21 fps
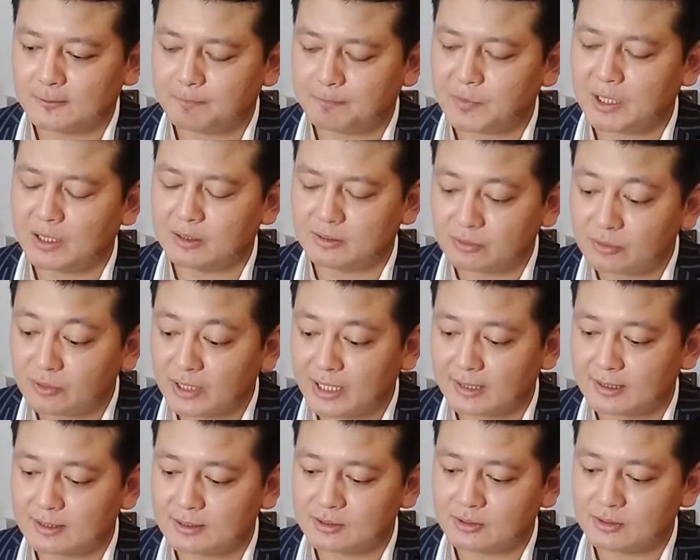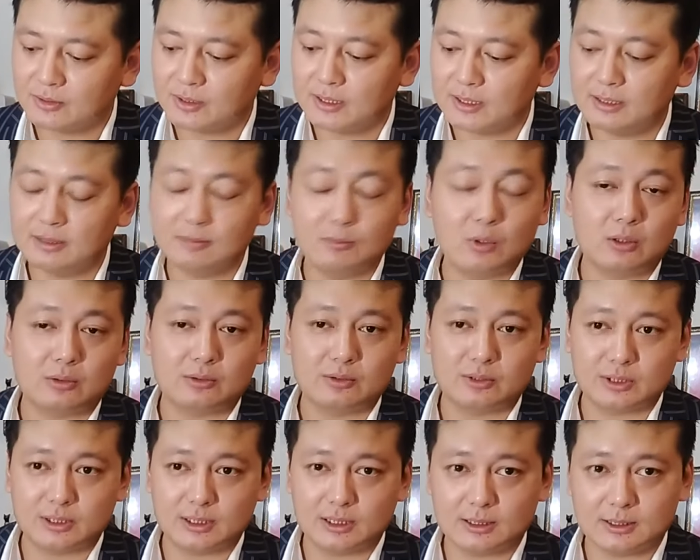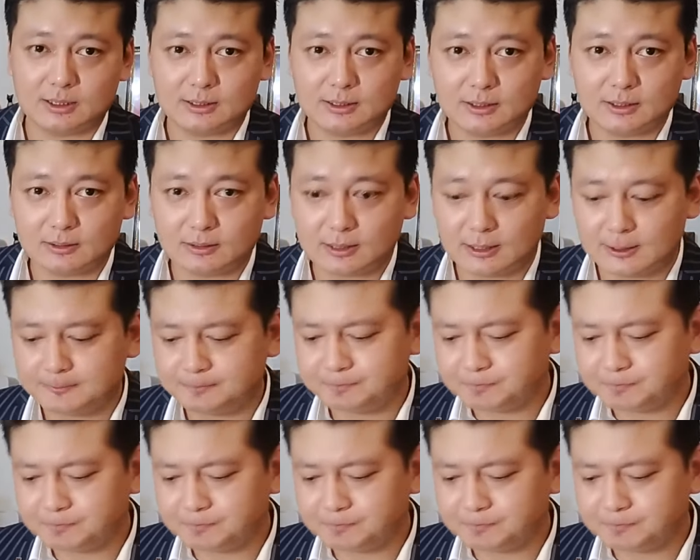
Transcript: a threat to Indian democracy? Okay.